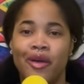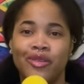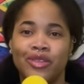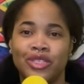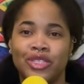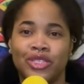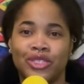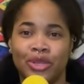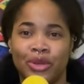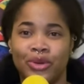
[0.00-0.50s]

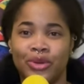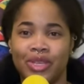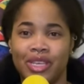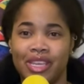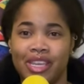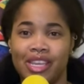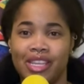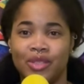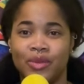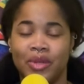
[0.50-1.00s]
I was
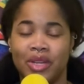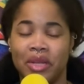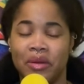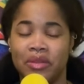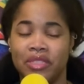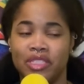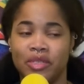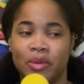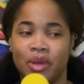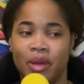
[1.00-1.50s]
so geeked
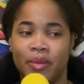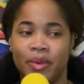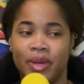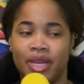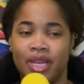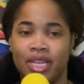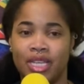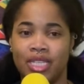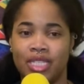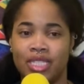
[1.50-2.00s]
when I went to
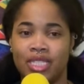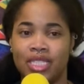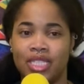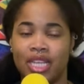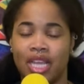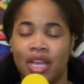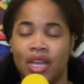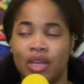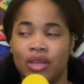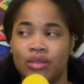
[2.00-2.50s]

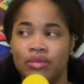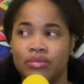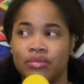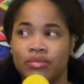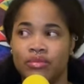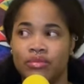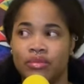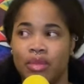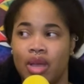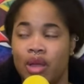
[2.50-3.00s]
Popeyes.
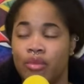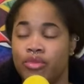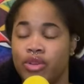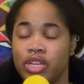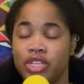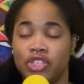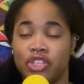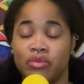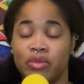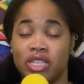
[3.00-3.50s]
Um
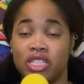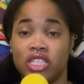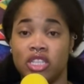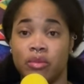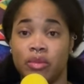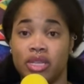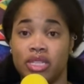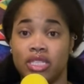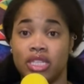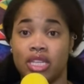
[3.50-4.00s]
I'm pretty sure
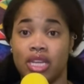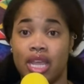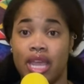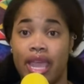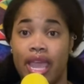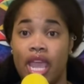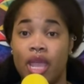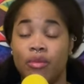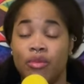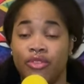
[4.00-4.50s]
my stomach is
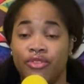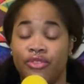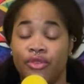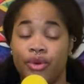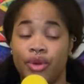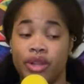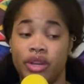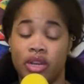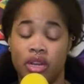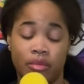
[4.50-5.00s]
going to hate
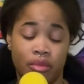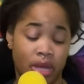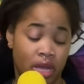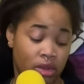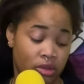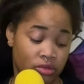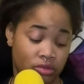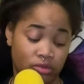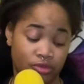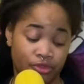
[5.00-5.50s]
me for it in
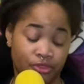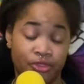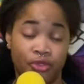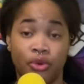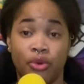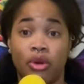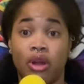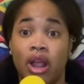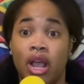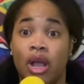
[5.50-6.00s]
about
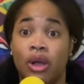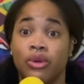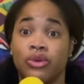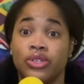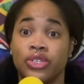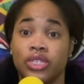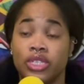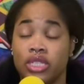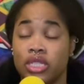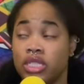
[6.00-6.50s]
4
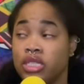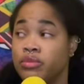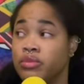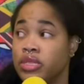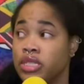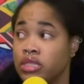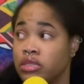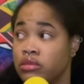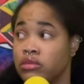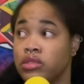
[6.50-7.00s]
hours.
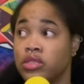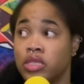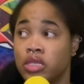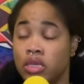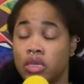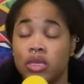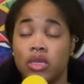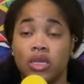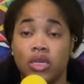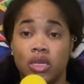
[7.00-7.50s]
It's
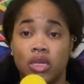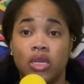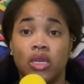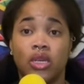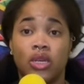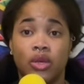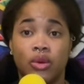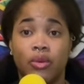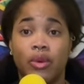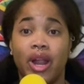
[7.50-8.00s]
been
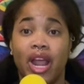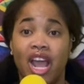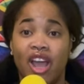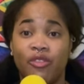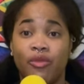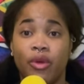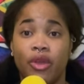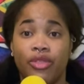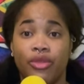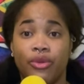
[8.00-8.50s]

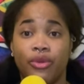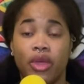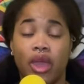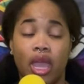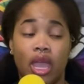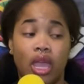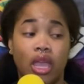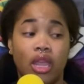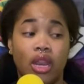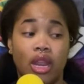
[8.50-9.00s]
we're halfway
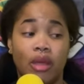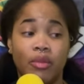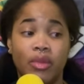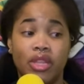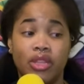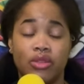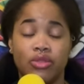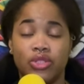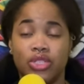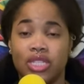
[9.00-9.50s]
through the
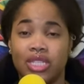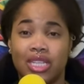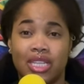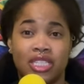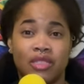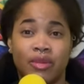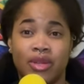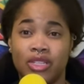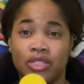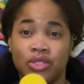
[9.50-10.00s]
8. I mean,
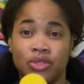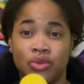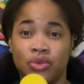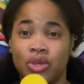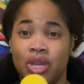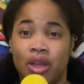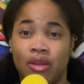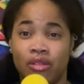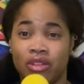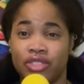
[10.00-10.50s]
usually takes about
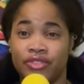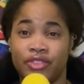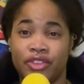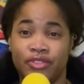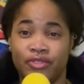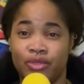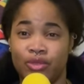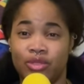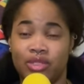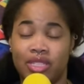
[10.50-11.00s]
2
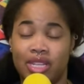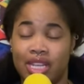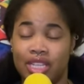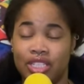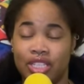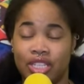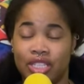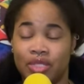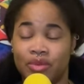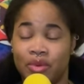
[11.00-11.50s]
hours for your food
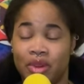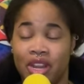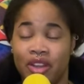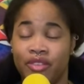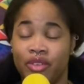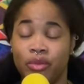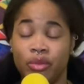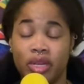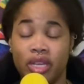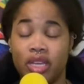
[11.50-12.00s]
to
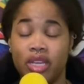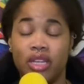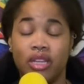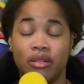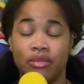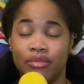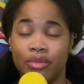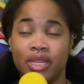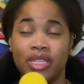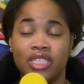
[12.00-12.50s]
digest, whatever,
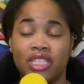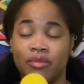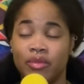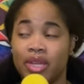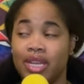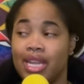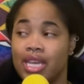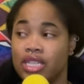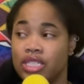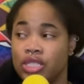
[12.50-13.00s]
but my
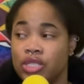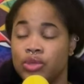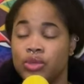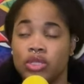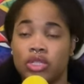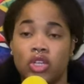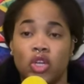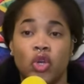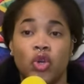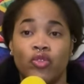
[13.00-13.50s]
stomach
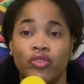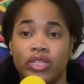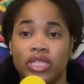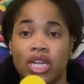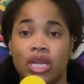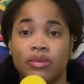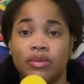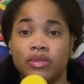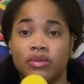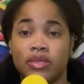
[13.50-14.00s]
likes to do a little
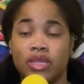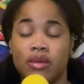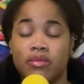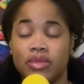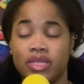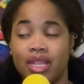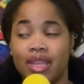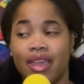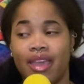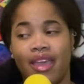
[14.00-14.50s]
overtime
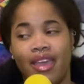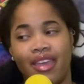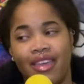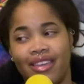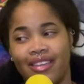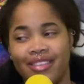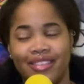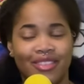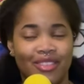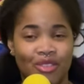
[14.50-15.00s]
sometimes like,
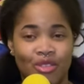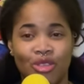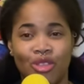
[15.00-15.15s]
"Hey,